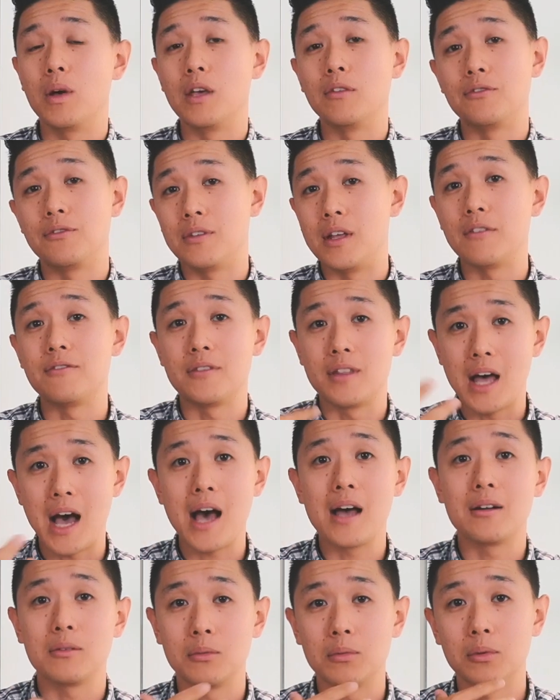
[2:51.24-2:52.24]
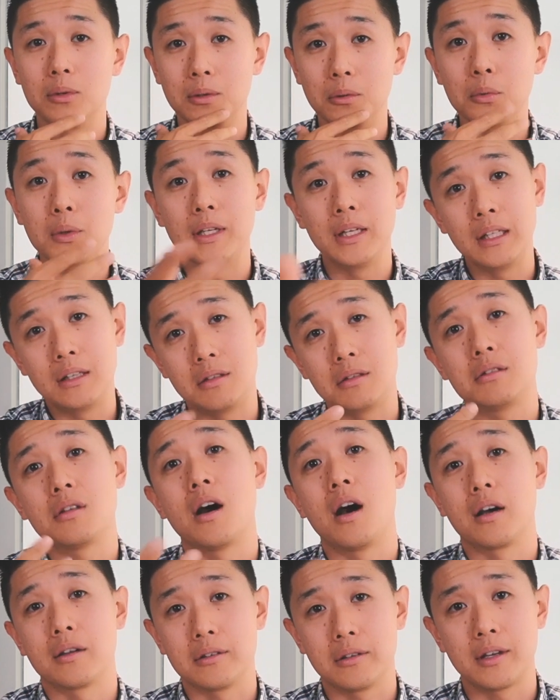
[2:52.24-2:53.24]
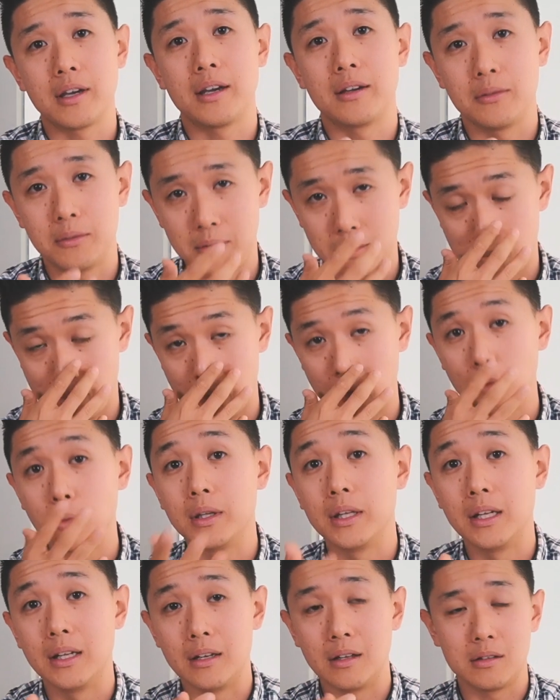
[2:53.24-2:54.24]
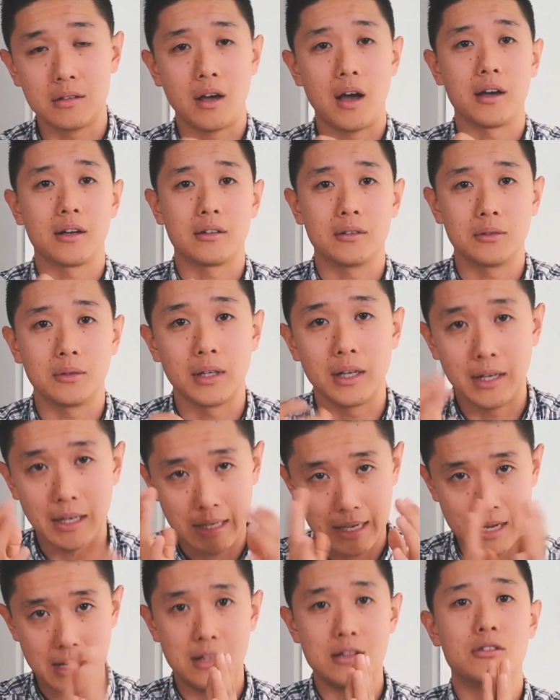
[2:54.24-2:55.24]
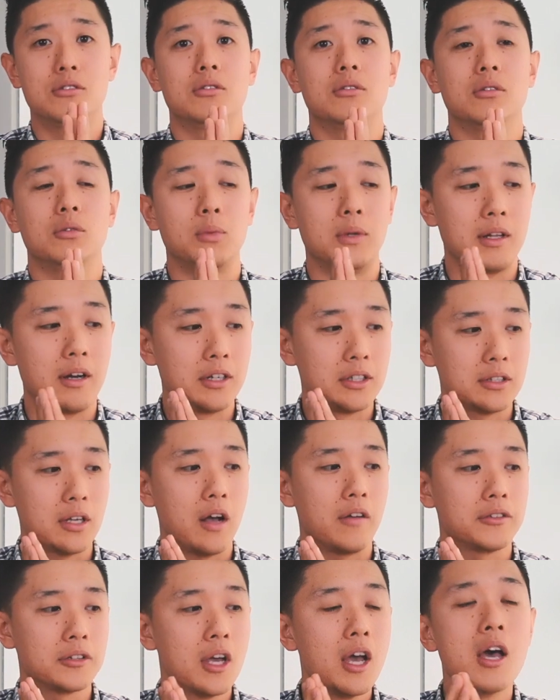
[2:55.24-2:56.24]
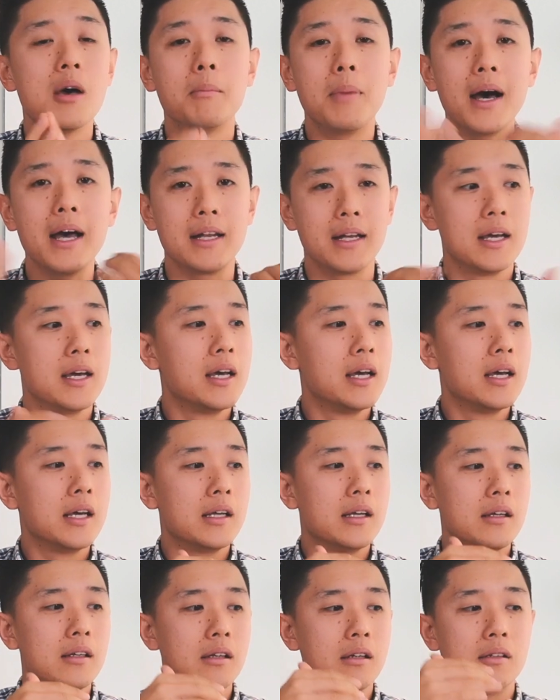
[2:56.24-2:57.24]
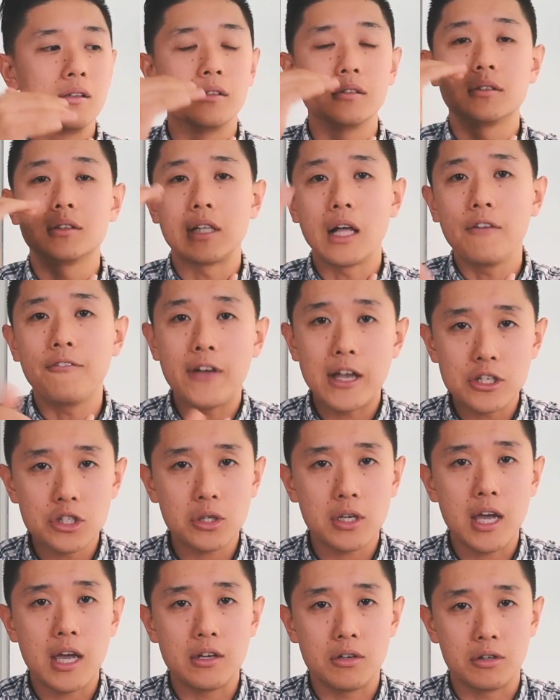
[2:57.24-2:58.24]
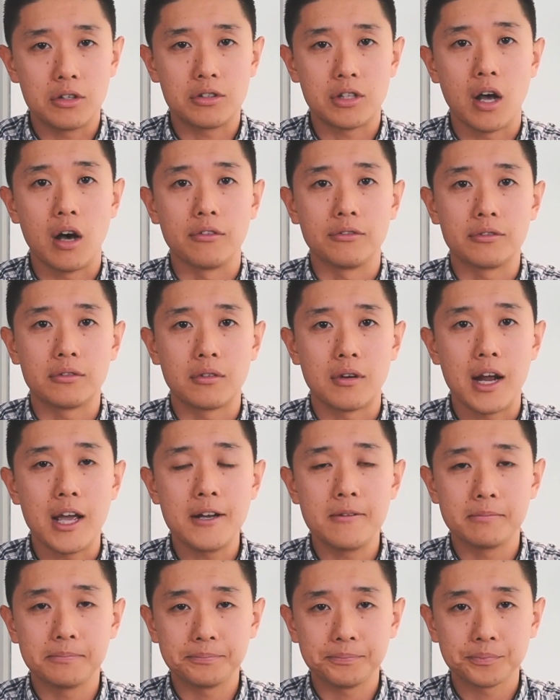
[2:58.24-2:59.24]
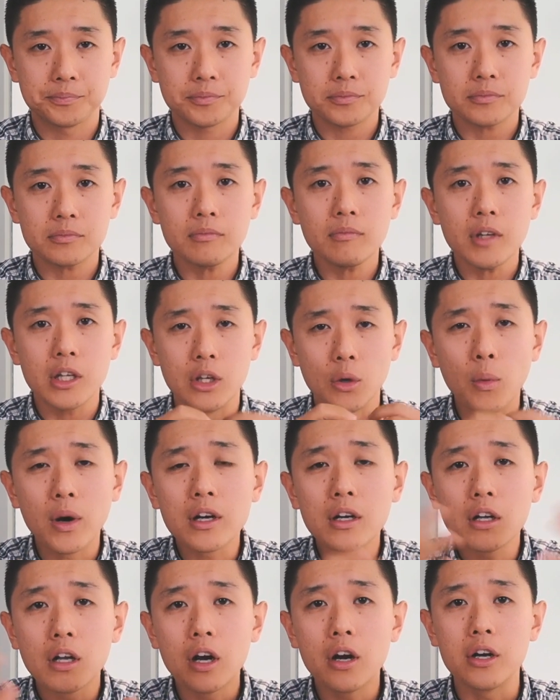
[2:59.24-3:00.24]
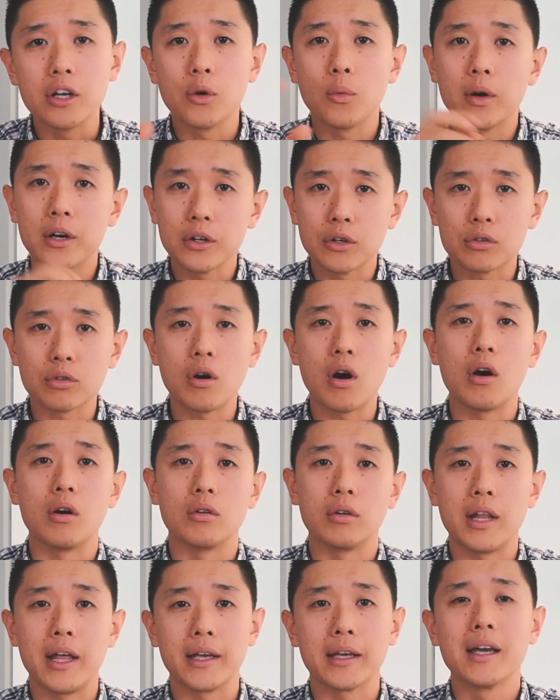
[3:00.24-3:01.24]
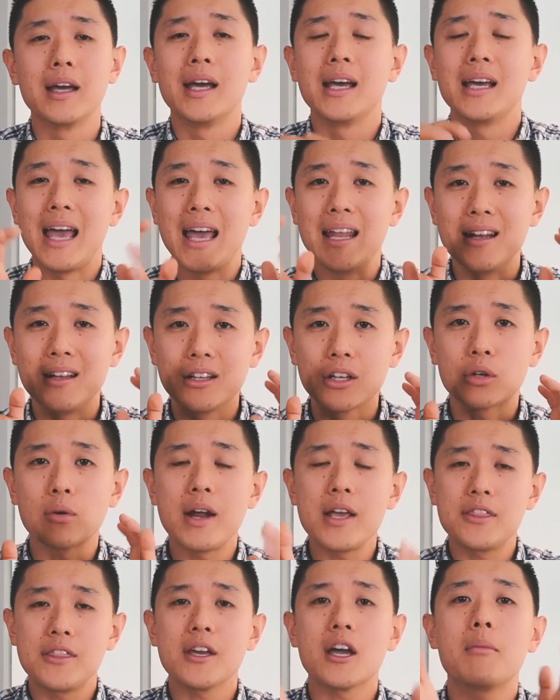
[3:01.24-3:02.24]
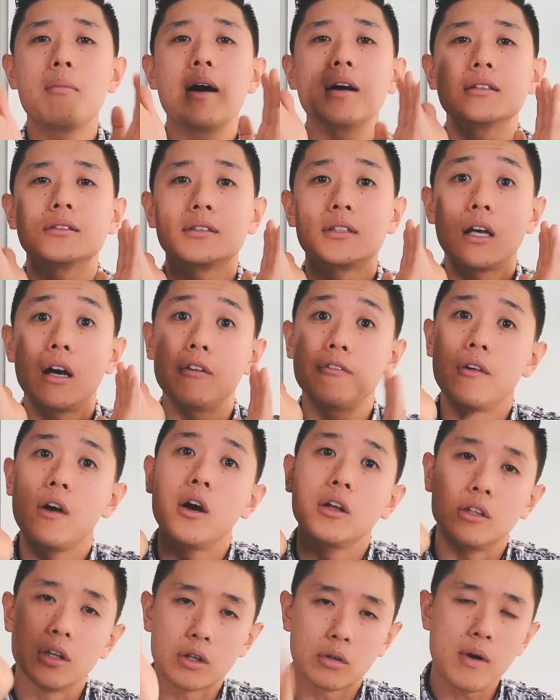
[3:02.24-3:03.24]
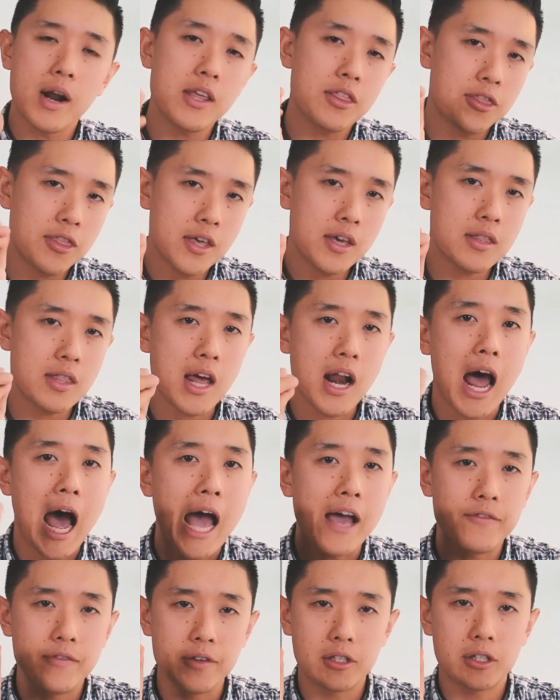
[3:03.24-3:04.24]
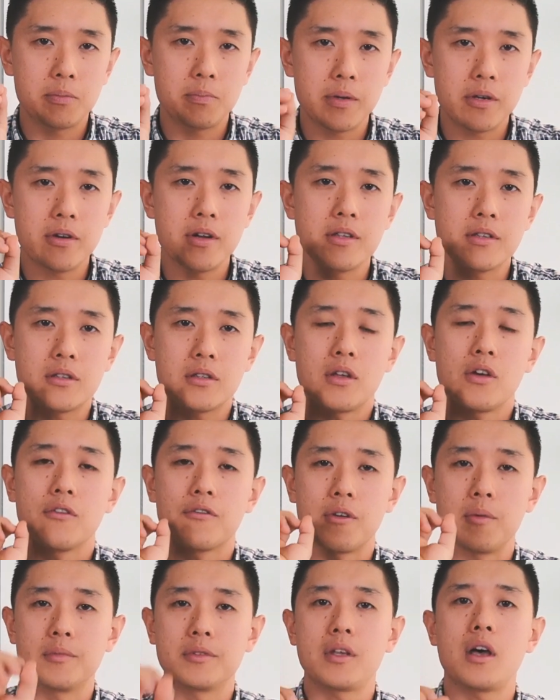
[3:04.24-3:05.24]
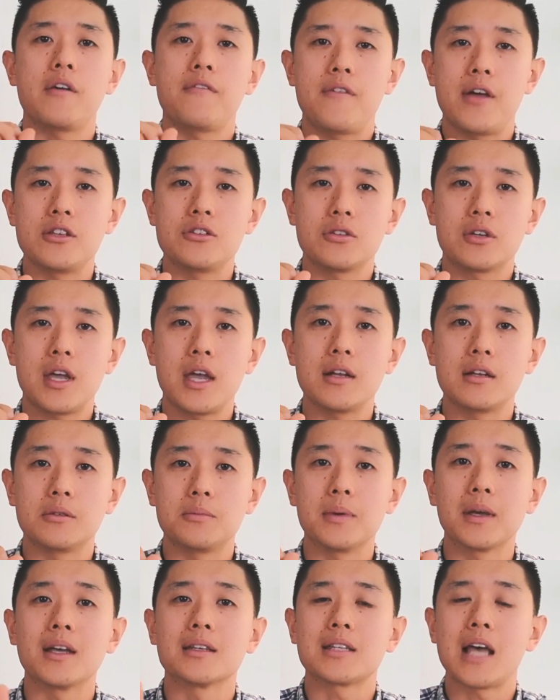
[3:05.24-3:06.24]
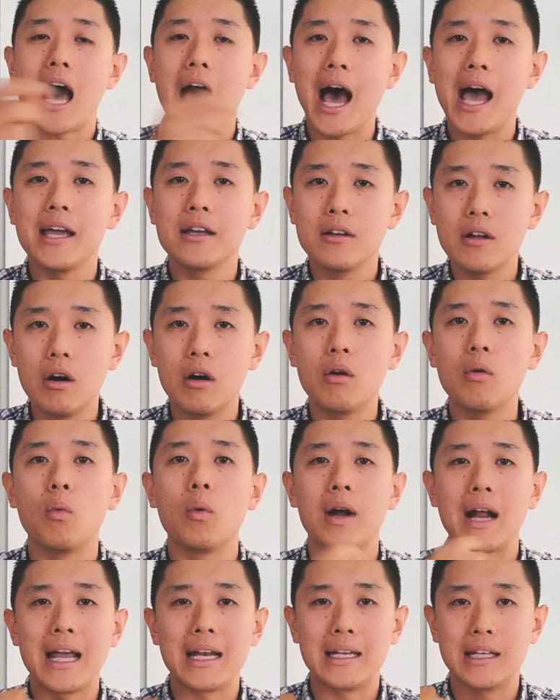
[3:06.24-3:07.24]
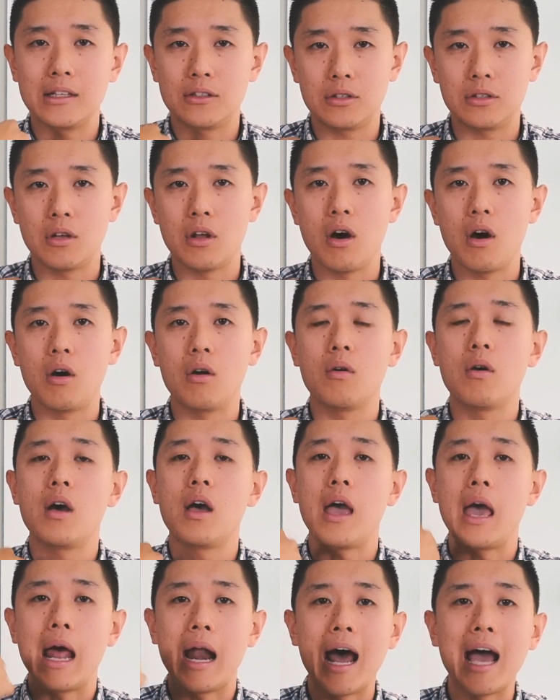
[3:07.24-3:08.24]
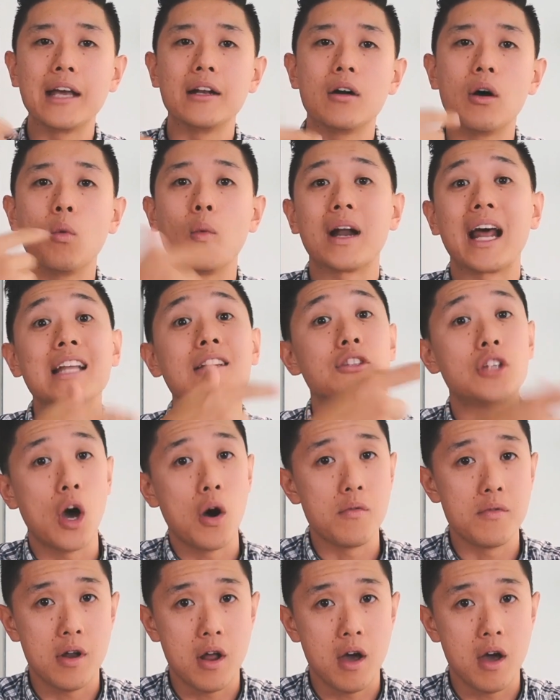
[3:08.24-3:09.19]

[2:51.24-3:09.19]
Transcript: If not, we need to talk, okay? We need to talk. We got to get in tune with ourselves. But self-educate yourself, right? You want to learn, you want to grow, like, and then the great thing about the great thing that I've experienced from self-educate is because I know what I need to know and I know what I don't